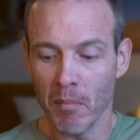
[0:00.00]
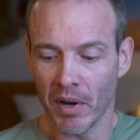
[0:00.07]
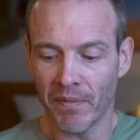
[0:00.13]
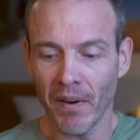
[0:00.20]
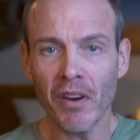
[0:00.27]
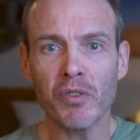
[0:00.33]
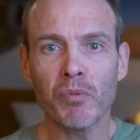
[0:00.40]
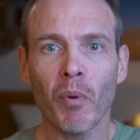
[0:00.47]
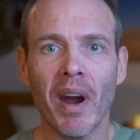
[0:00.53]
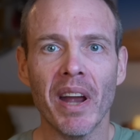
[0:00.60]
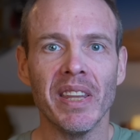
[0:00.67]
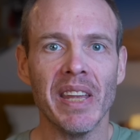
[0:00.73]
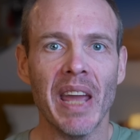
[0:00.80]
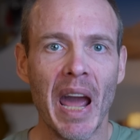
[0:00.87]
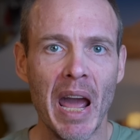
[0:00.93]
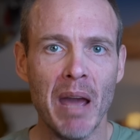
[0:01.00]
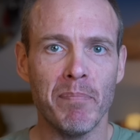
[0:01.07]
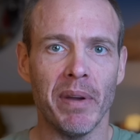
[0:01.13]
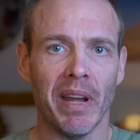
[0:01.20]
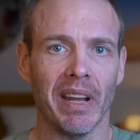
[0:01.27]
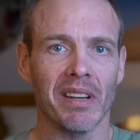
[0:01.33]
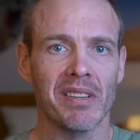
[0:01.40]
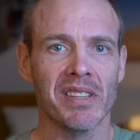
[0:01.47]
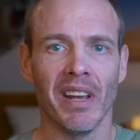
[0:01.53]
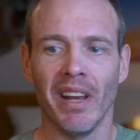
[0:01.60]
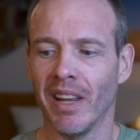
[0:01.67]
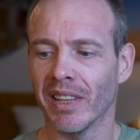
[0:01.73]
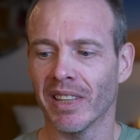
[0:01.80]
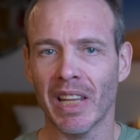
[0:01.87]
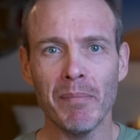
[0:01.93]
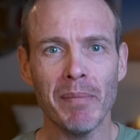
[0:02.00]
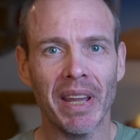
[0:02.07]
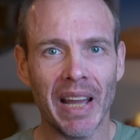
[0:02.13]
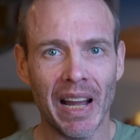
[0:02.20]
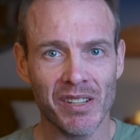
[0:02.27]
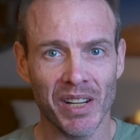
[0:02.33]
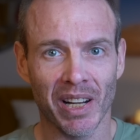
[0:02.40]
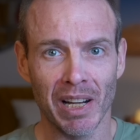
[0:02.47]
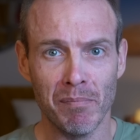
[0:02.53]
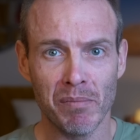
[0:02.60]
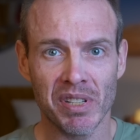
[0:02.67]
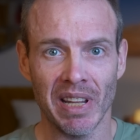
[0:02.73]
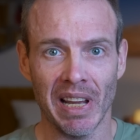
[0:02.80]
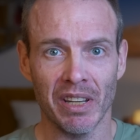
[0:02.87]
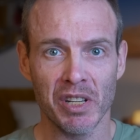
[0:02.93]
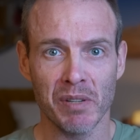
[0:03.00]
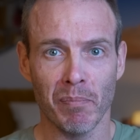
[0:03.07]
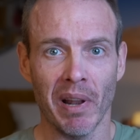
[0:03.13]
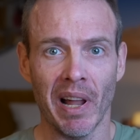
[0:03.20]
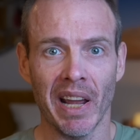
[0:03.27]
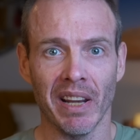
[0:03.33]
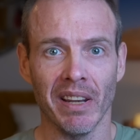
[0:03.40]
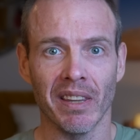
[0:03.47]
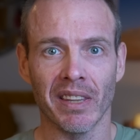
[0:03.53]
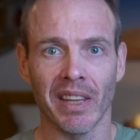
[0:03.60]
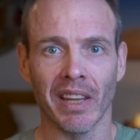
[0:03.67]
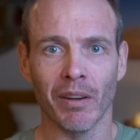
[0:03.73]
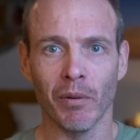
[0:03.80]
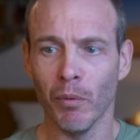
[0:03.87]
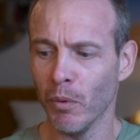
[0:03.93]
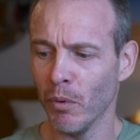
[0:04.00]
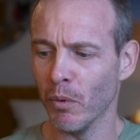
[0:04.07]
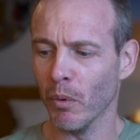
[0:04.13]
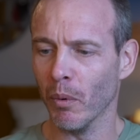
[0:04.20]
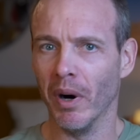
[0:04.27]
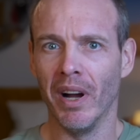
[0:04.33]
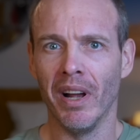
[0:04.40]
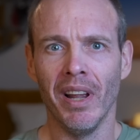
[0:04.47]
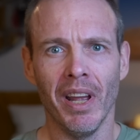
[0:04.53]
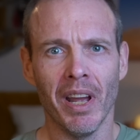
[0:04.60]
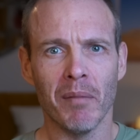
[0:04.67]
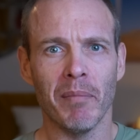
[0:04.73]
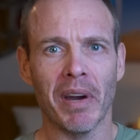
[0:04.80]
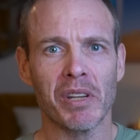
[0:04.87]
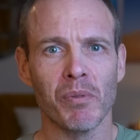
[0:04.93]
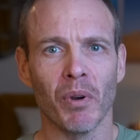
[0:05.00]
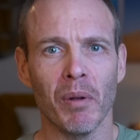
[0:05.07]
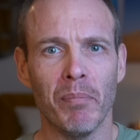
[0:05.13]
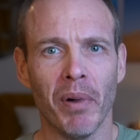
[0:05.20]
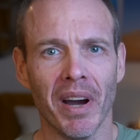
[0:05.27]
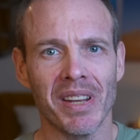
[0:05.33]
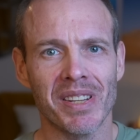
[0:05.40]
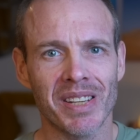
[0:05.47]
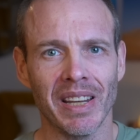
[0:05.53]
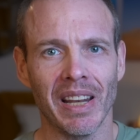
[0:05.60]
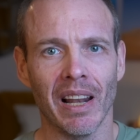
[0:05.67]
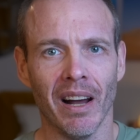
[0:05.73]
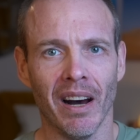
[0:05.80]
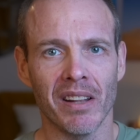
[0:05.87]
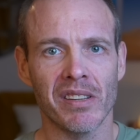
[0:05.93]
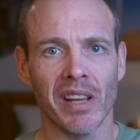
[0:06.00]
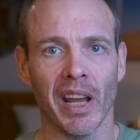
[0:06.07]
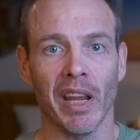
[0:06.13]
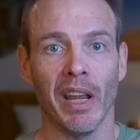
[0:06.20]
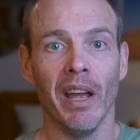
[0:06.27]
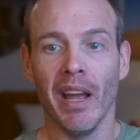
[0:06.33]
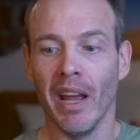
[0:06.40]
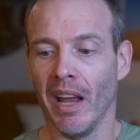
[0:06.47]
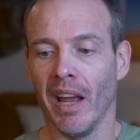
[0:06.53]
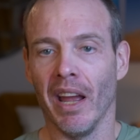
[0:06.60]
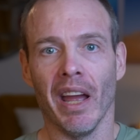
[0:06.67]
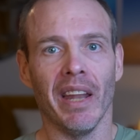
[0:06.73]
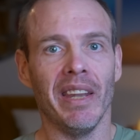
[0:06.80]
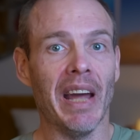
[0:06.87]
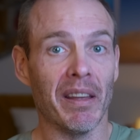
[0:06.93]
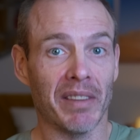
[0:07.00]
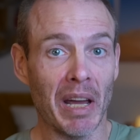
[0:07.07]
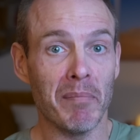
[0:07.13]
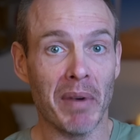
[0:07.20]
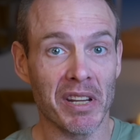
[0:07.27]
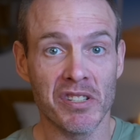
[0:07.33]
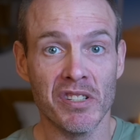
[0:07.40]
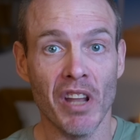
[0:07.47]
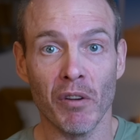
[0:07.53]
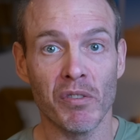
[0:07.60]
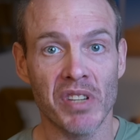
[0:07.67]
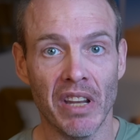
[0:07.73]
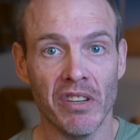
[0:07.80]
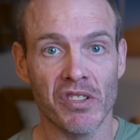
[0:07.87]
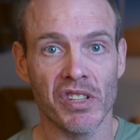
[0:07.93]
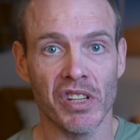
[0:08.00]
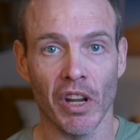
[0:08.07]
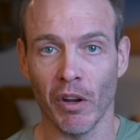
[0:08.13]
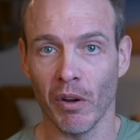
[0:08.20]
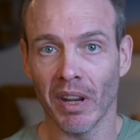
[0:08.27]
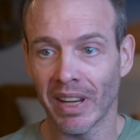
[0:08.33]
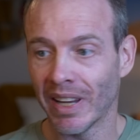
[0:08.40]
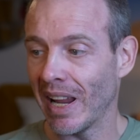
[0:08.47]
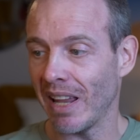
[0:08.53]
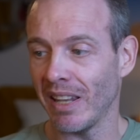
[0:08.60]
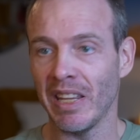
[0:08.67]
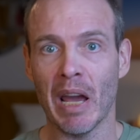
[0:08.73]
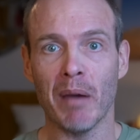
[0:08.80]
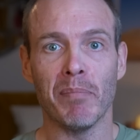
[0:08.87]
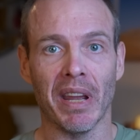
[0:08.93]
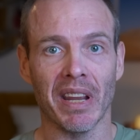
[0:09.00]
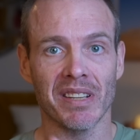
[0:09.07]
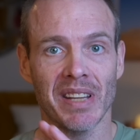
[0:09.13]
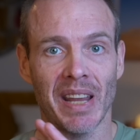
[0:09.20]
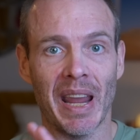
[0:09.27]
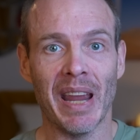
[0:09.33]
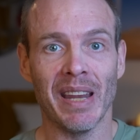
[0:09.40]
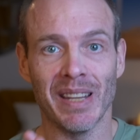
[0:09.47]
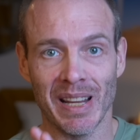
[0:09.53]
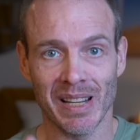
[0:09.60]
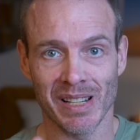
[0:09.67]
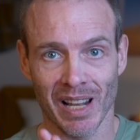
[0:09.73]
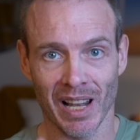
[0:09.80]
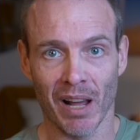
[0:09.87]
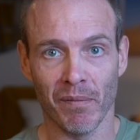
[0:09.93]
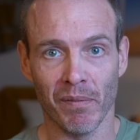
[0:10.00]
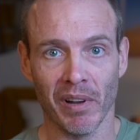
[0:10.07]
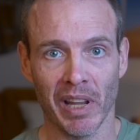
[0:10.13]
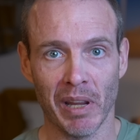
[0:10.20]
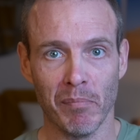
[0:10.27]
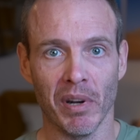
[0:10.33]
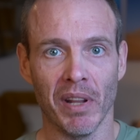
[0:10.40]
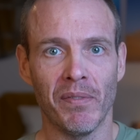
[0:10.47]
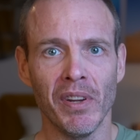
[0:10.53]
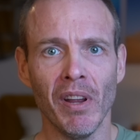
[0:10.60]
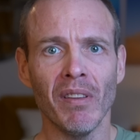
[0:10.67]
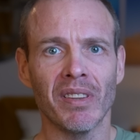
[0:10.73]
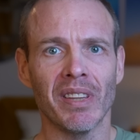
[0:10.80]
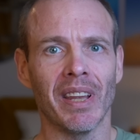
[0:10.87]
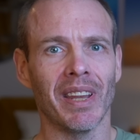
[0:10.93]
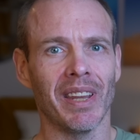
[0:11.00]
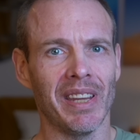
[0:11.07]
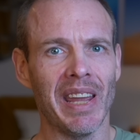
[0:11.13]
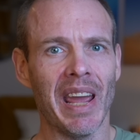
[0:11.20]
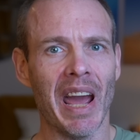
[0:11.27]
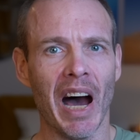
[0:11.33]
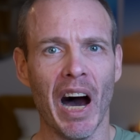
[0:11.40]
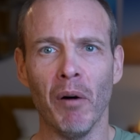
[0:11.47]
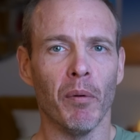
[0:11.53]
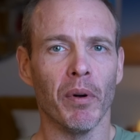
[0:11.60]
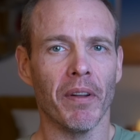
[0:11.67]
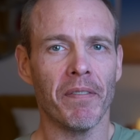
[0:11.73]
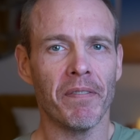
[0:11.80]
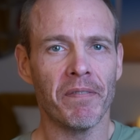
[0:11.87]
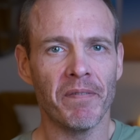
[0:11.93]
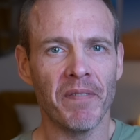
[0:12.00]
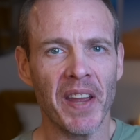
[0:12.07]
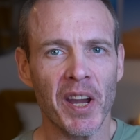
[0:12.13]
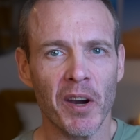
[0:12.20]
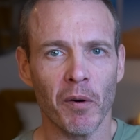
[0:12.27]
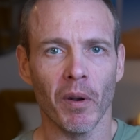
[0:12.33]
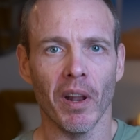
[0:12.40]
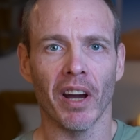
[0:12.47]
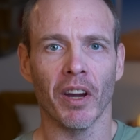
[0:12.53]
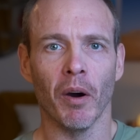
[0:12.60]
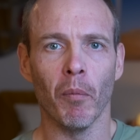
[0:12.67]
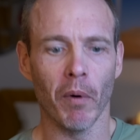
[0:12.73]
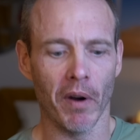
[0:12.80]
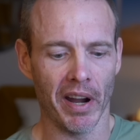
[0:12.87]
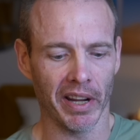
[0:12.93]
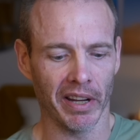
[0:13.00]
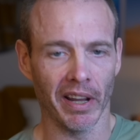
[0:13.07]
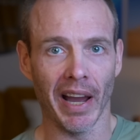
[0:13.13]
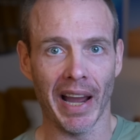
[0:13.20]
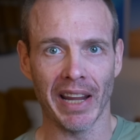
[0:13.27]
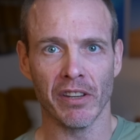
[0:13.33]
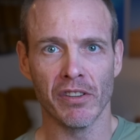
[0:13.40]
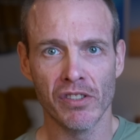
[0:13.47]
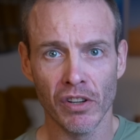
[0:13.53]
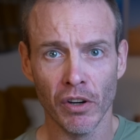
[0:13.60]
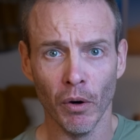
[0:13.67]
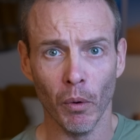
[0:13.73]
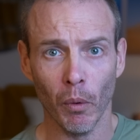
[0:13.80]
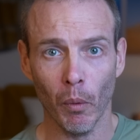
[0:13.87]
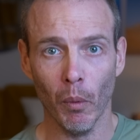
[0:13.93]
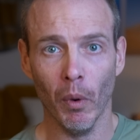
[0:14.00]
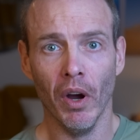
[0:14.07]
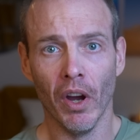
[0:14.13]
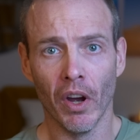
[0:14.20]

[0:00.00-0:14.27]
But if I was wearing the Epix, they may catch a glimpse of that display and think, "Ooh, makes me want to buy a skinny latte." Now, if that makes no sense to you, get the Epix, it is lovely. But if you think, yeah, I want to feel like I'm wearing a tool,